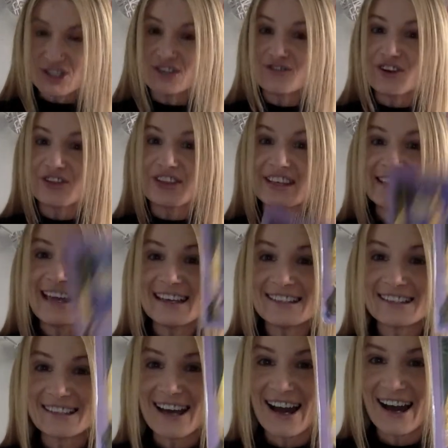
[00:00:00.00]
You've got the yes
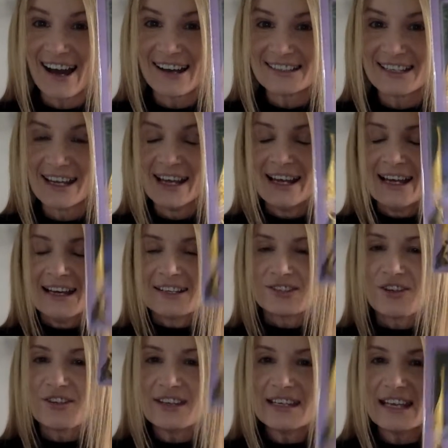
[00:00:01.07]
card.
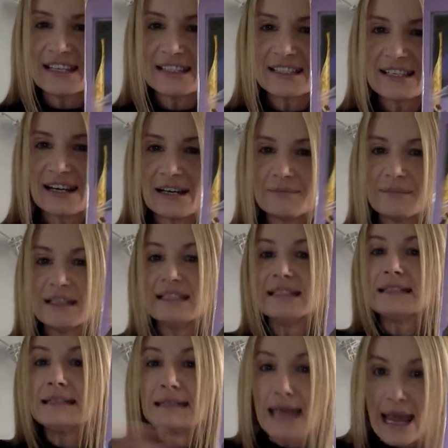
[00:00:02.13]
So, the yes card
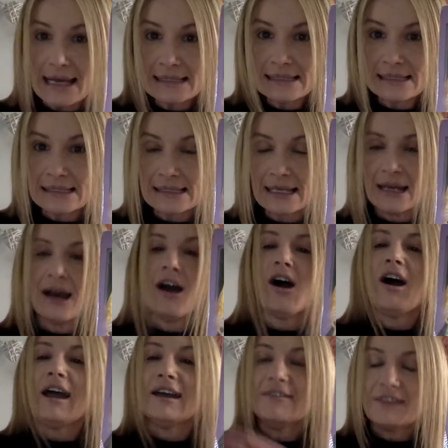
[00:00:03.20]
means yes
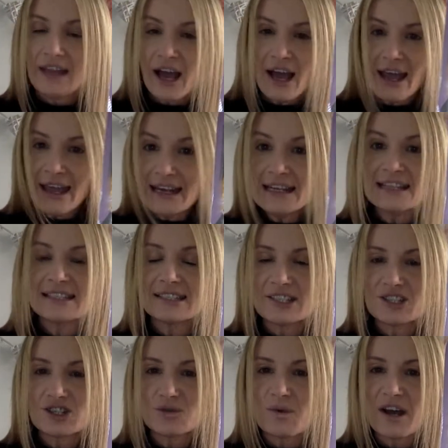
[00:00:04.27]
in any
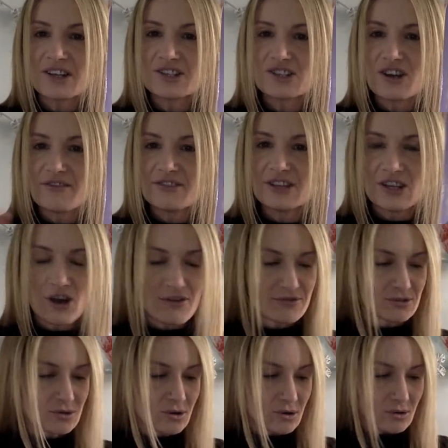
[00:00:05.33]
situation over the
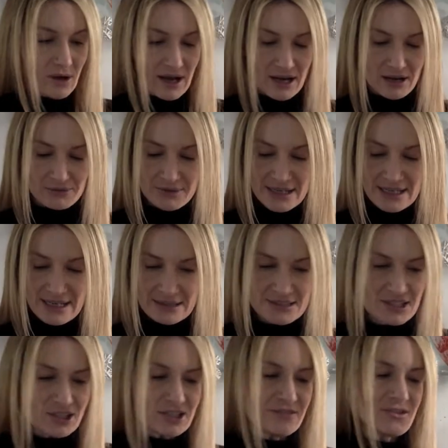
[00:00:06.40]
overall uh, reading.
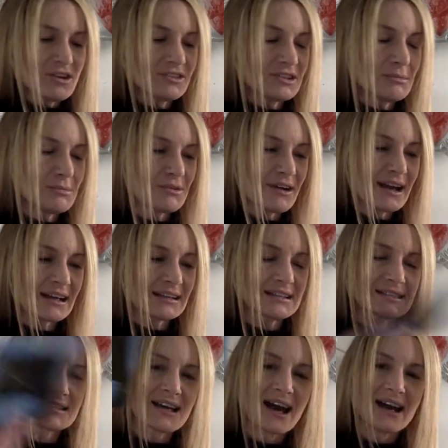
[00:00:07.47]
So you've got the
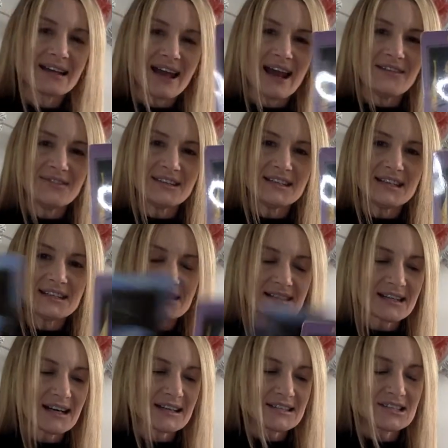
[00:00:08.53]
miraculous card and the yes
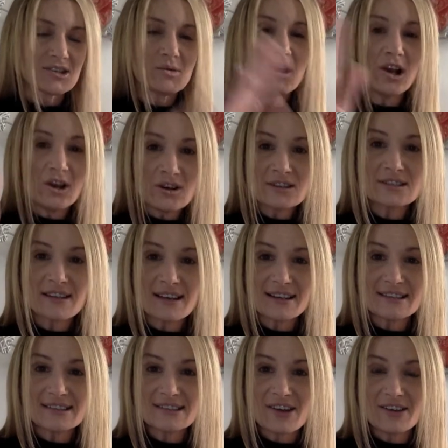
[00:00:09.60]
card. So it looks like
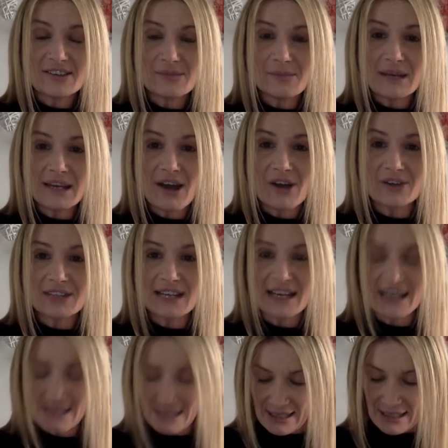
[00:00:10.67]
it's going to be
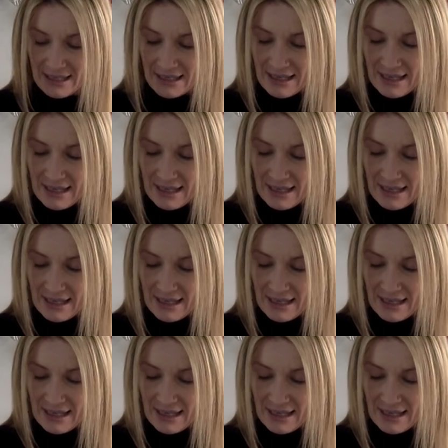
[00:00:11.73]
okay.